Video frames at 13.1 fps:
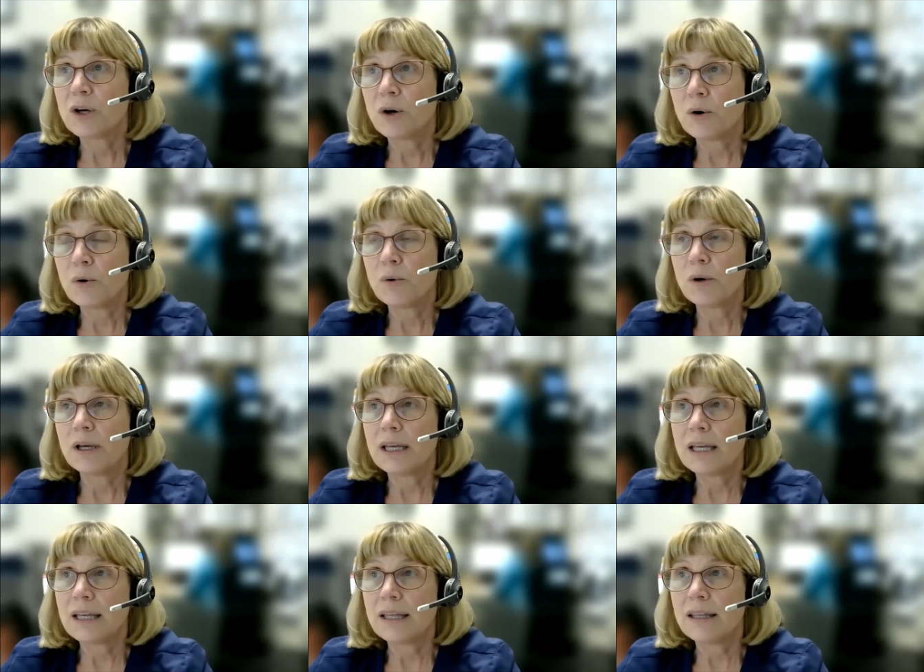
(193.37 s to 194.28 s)
So
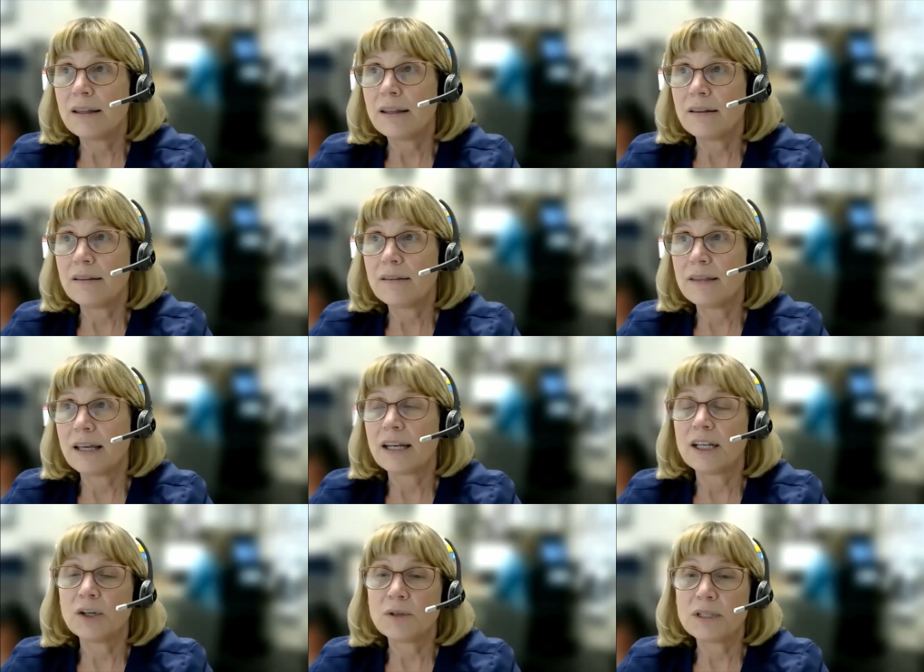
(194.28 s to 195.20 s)

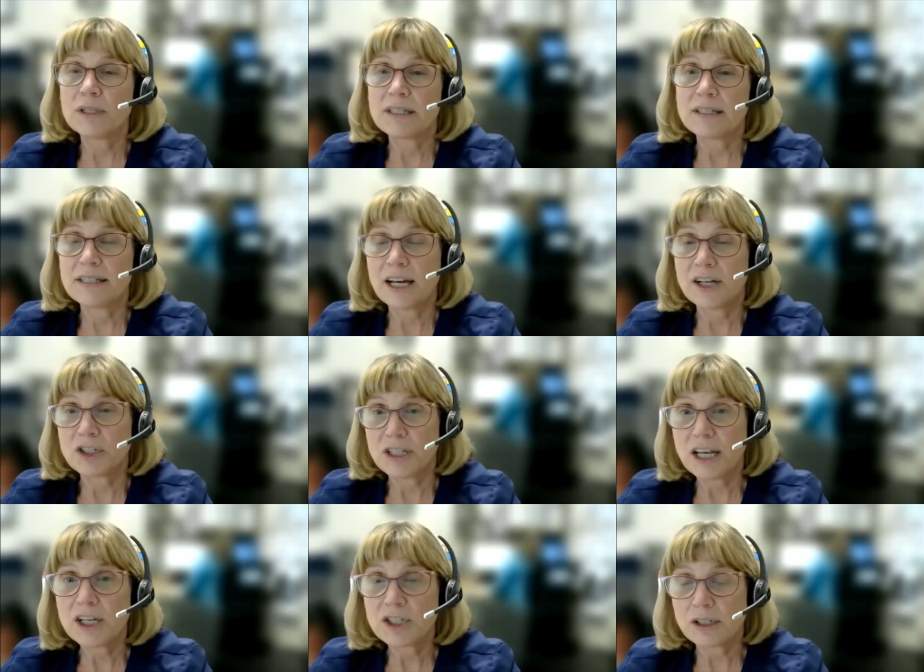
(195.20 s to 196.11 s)
that increases the
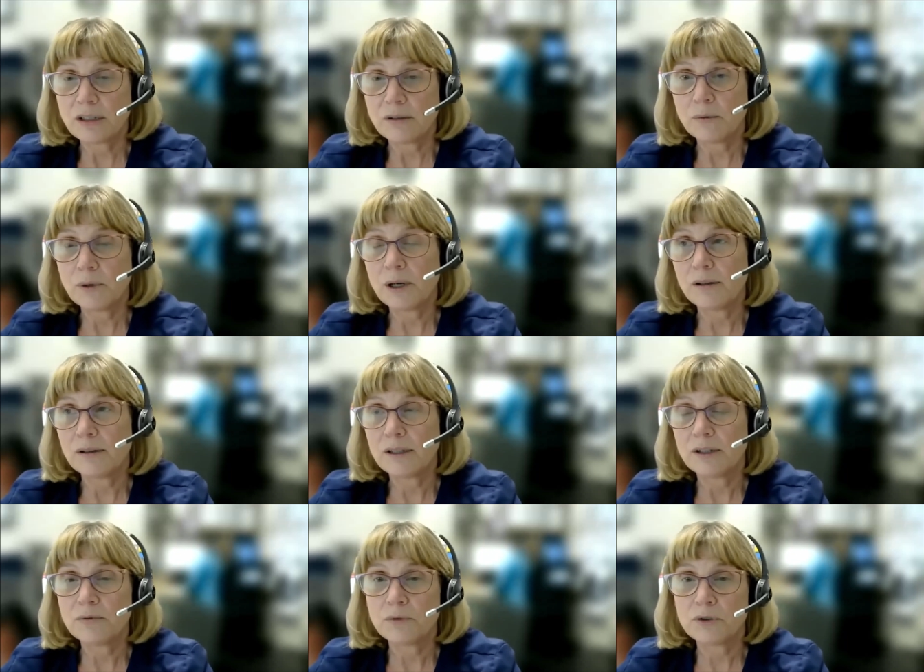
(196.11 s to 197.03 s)
agitation. Well,
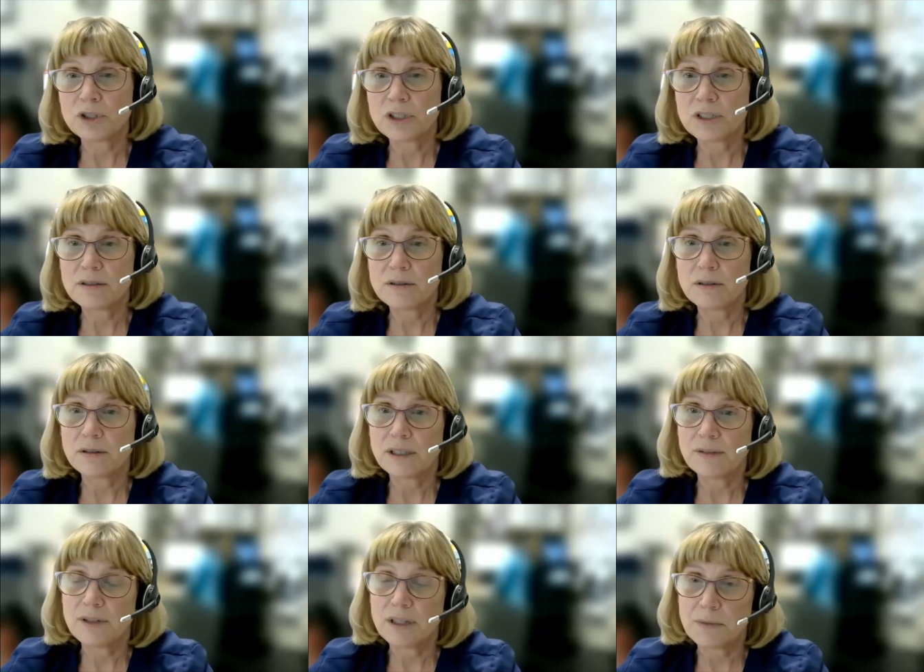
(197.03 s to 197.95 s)
if we're just
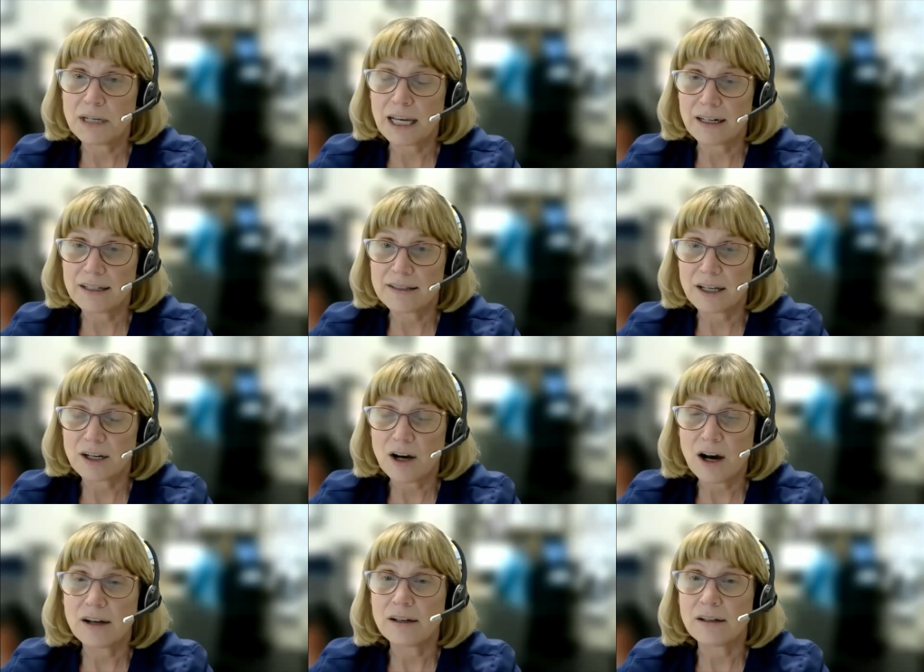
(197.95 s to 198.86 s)
giving them an
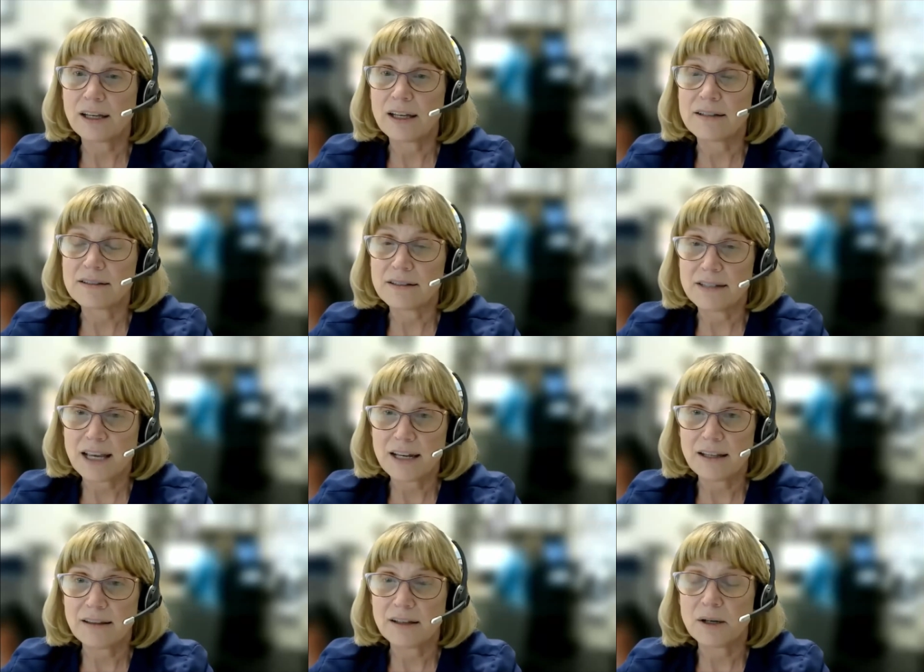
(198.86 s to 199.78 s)
antipsychotic and
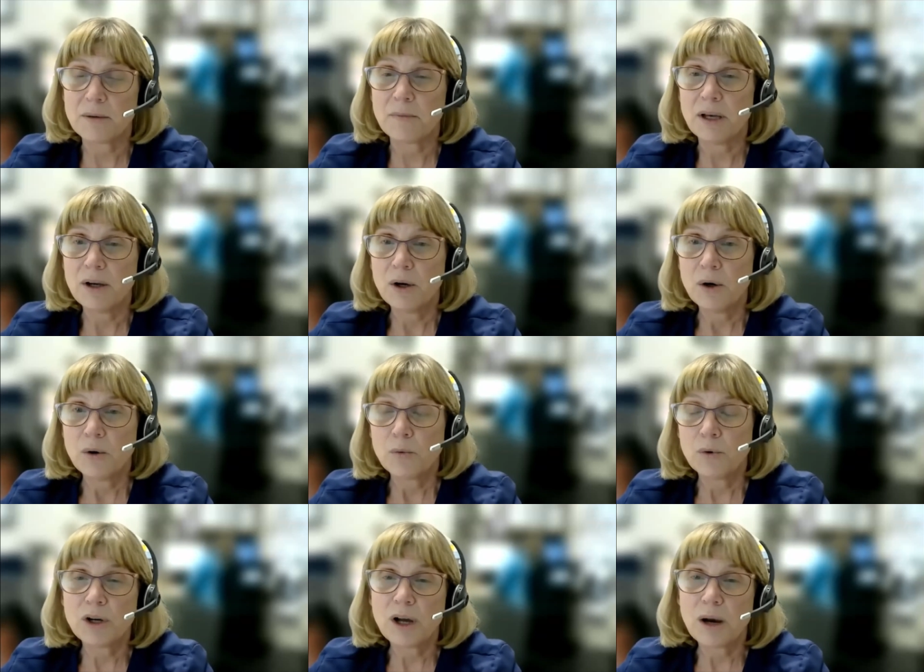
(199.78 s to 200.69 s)
sedating them,
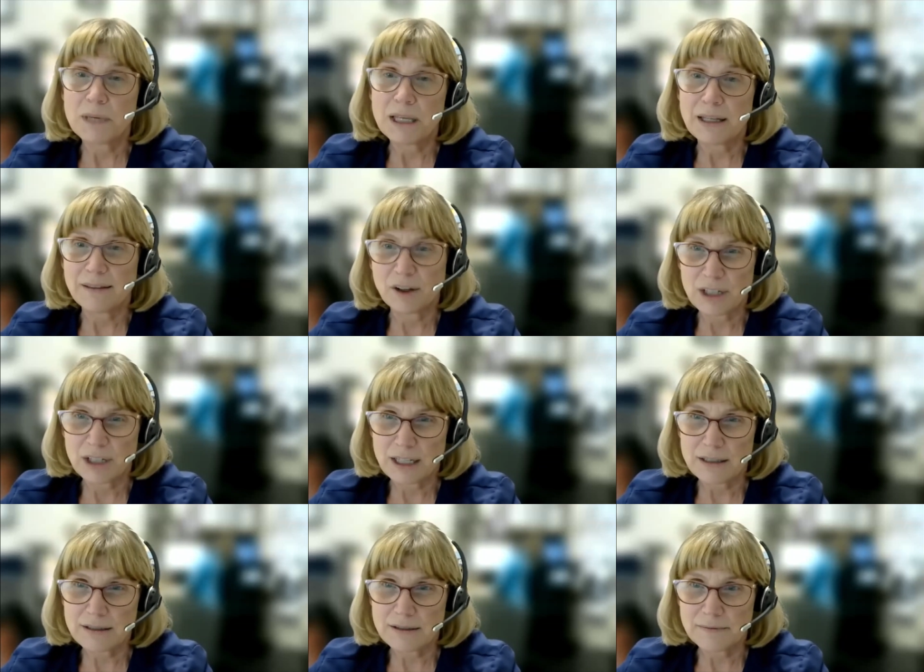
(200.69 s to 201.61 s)
we're not meeting their
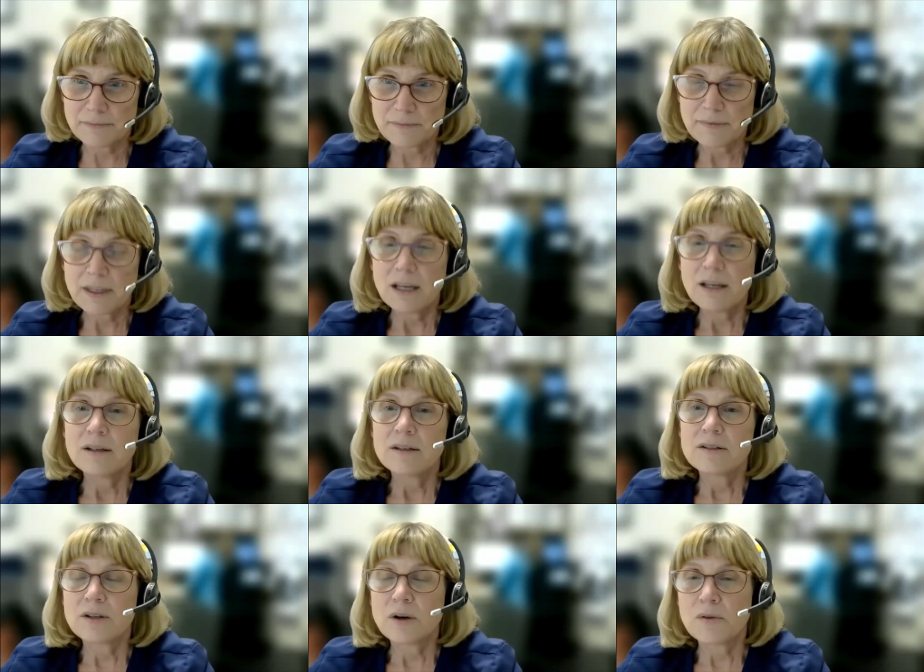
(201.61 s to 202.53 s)
needs. Yeah.
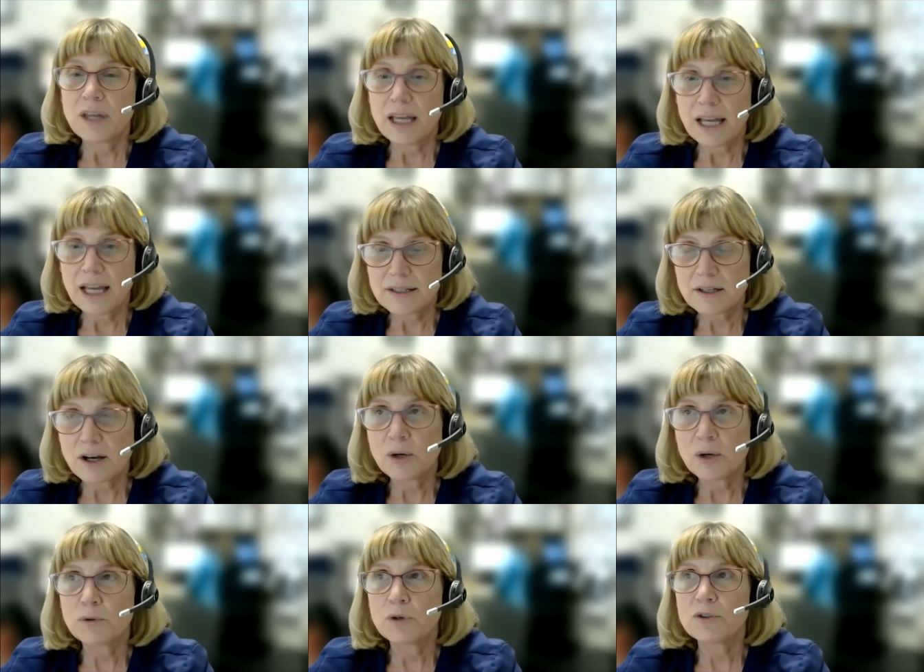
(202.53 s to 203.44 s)
So the
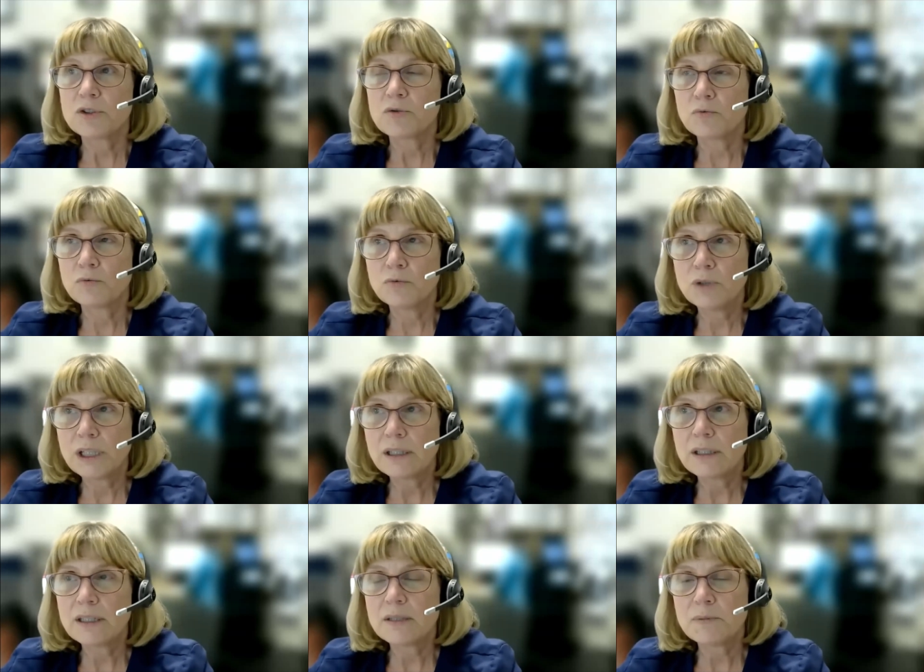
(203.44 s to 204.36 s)
hands-on approach is
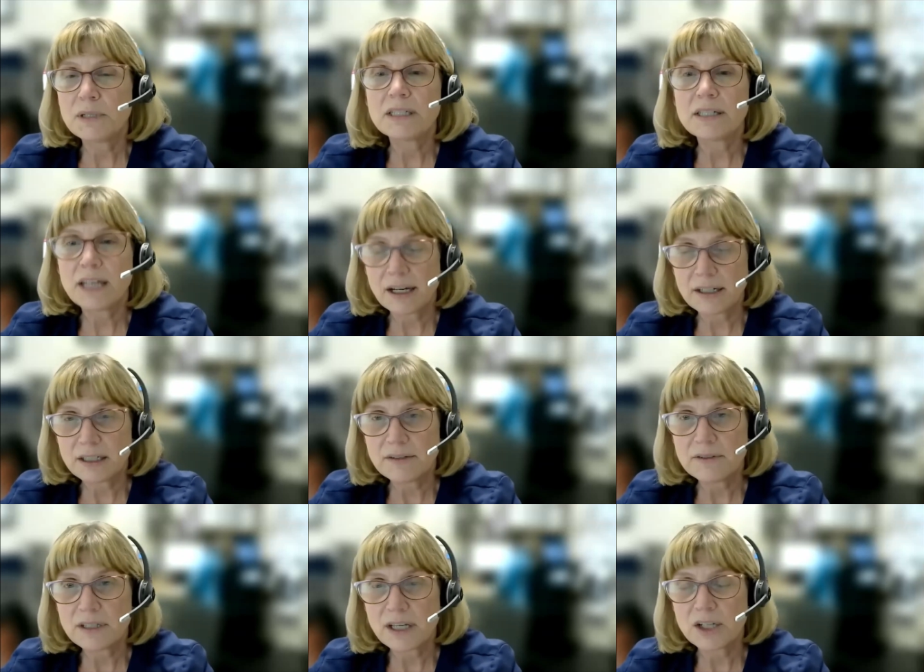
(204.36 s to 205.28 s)
really to be
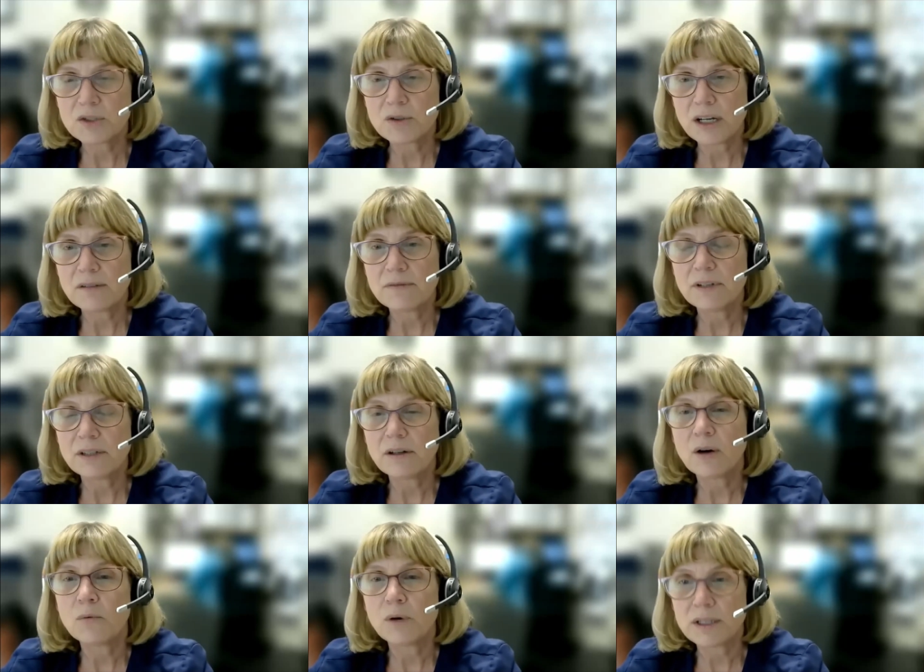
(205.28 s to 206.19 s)
detectives and try to
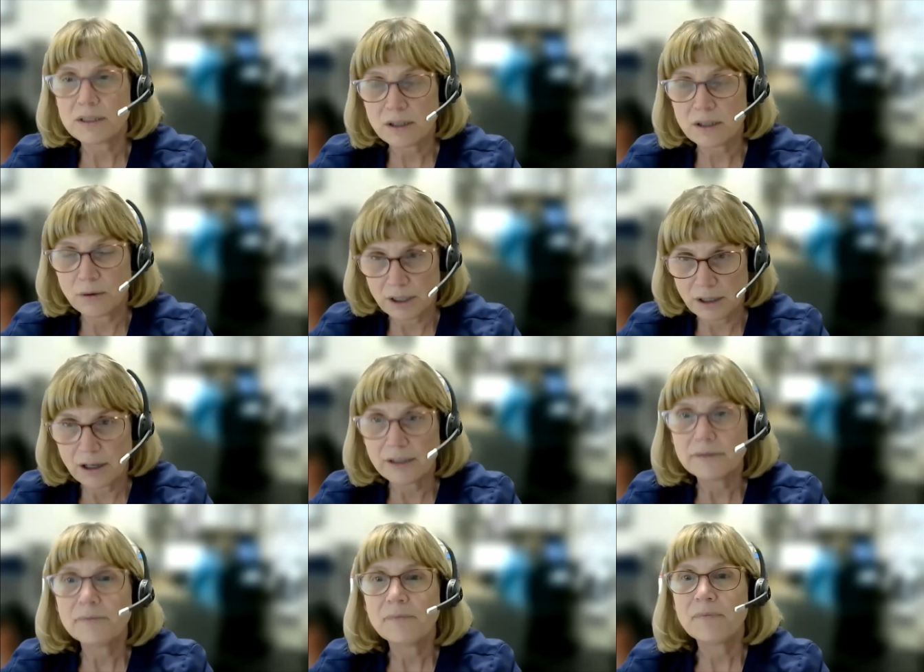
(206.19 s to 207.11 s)
figure out what's going
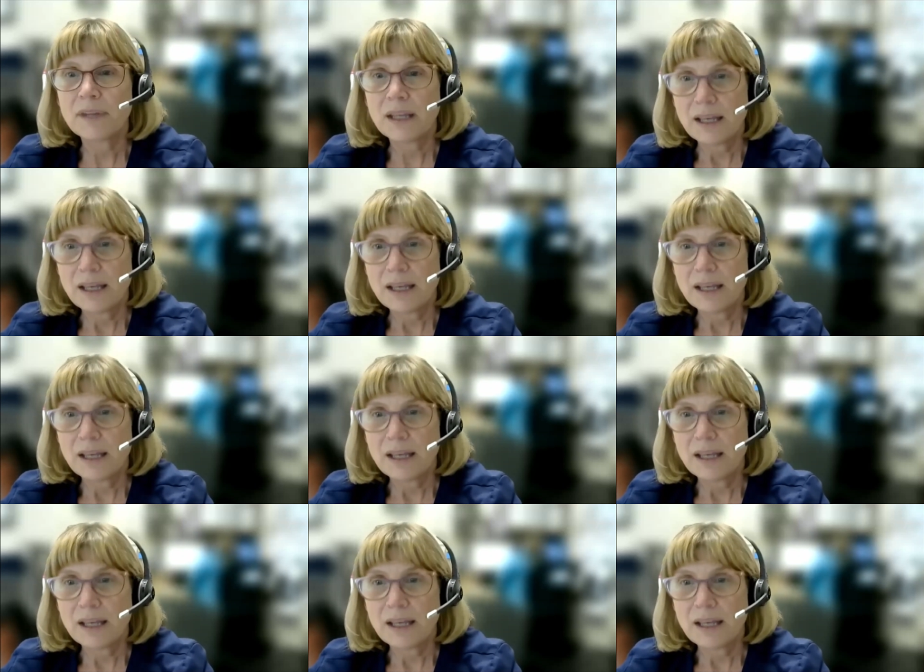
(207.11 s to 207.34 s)
on.